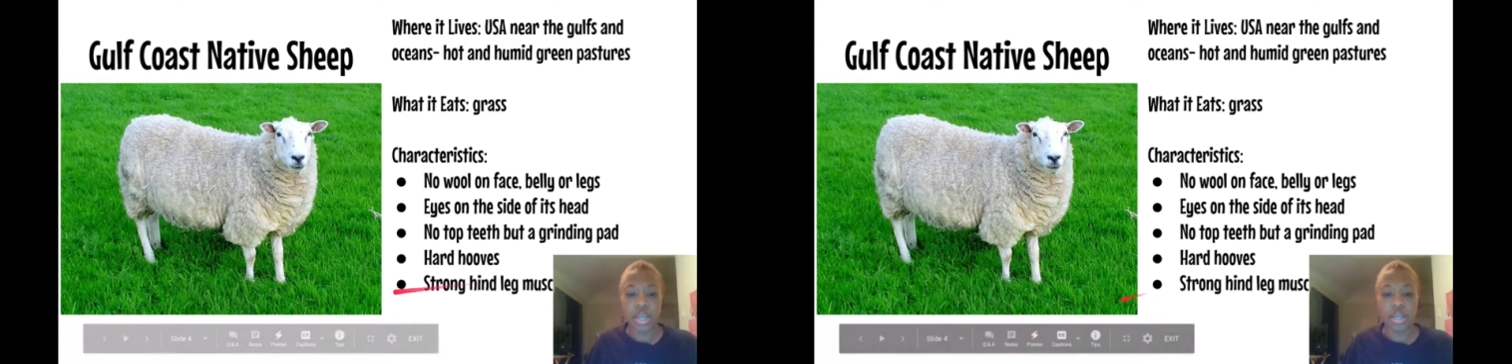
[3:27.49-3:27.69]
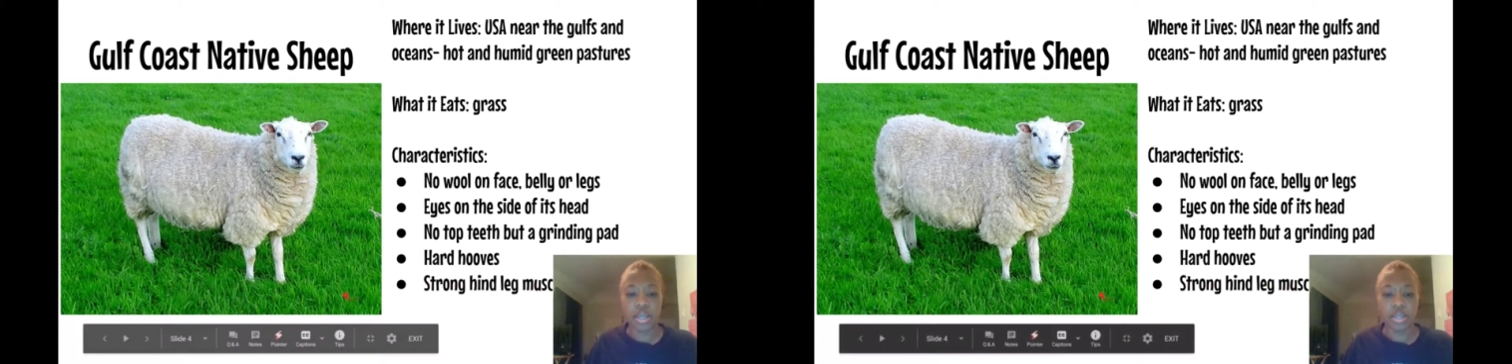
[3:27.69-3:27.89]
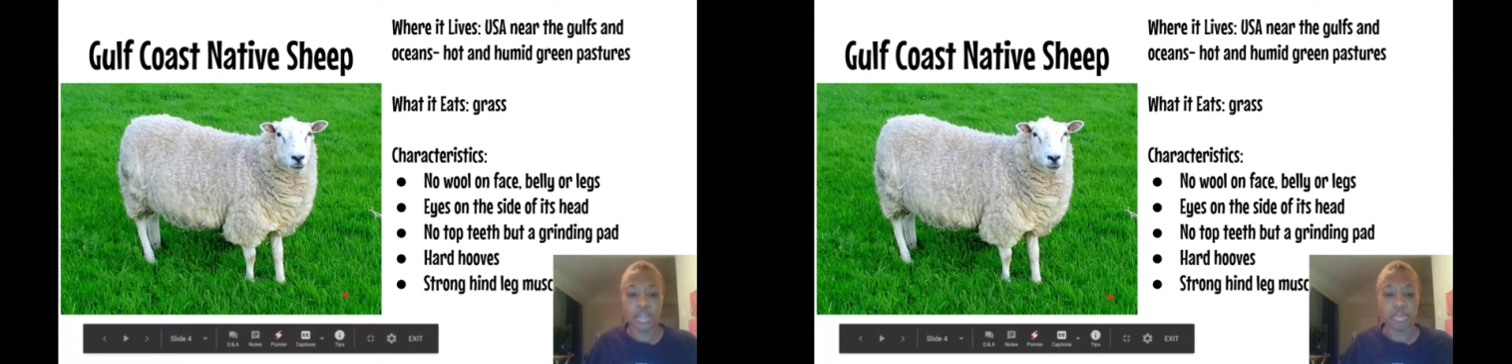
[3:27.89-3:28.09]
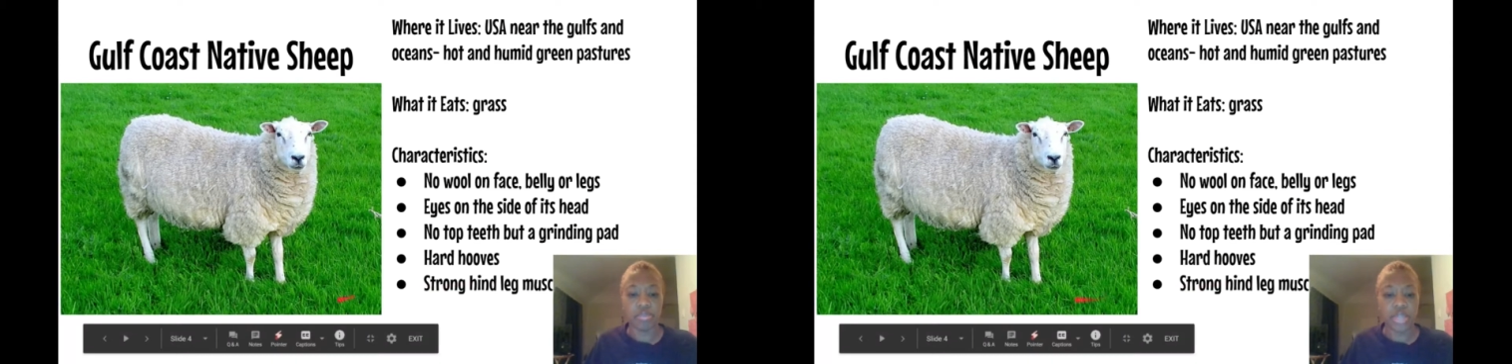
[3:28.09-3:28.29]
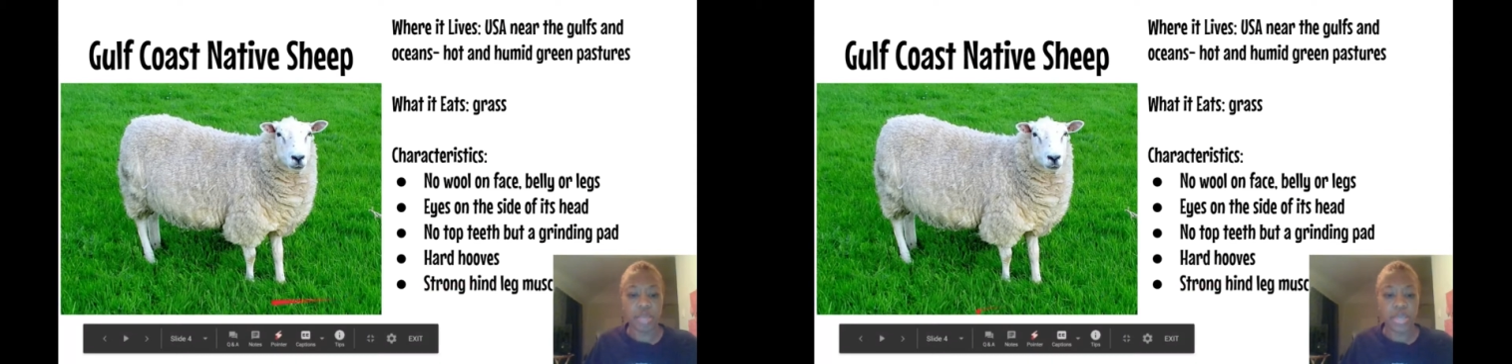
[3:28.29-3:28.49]

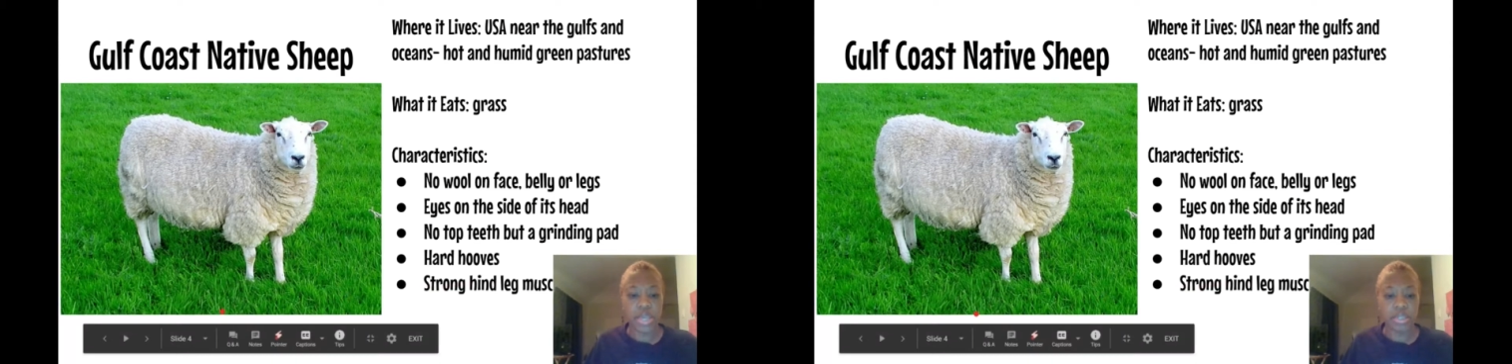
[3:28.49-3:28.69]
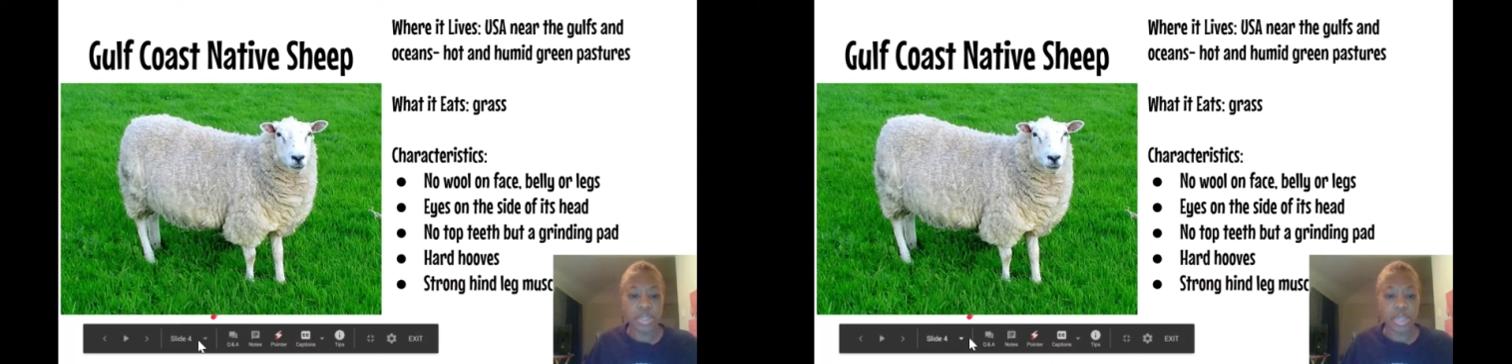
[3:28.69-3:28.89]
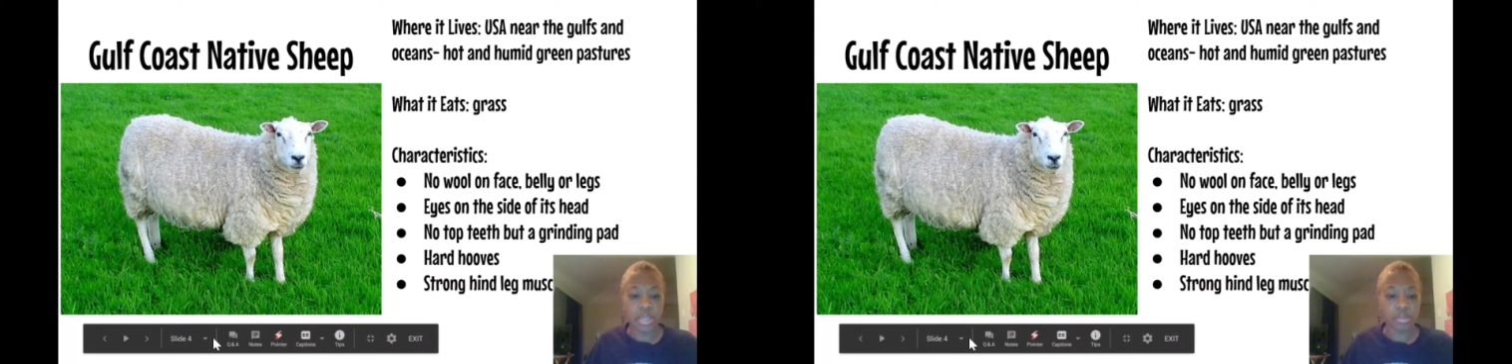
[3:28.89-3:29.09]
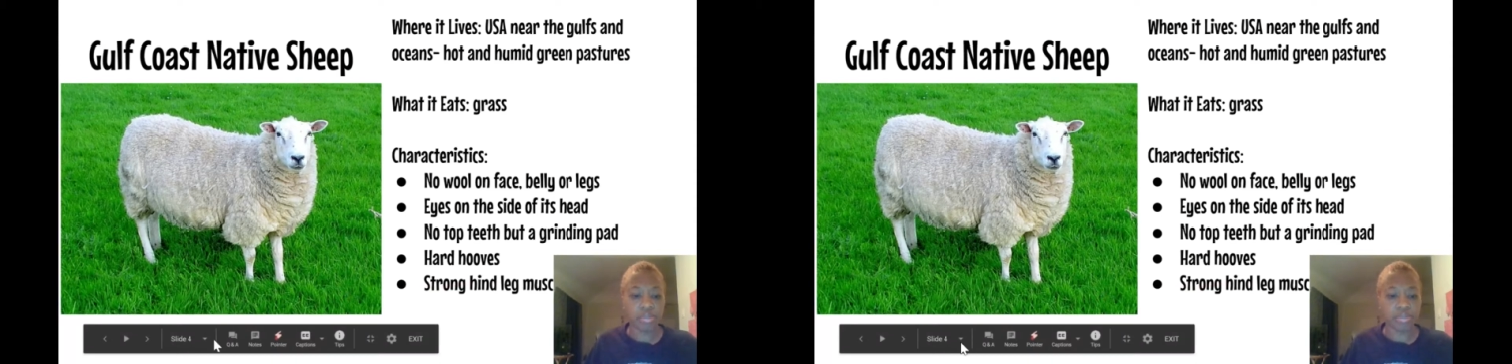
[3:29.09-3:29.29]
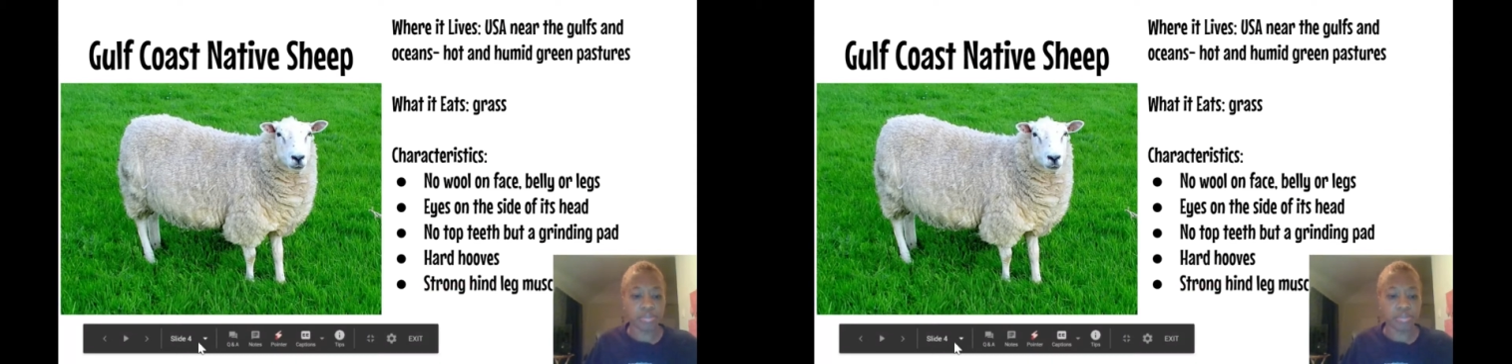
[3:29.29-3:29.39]
They band together.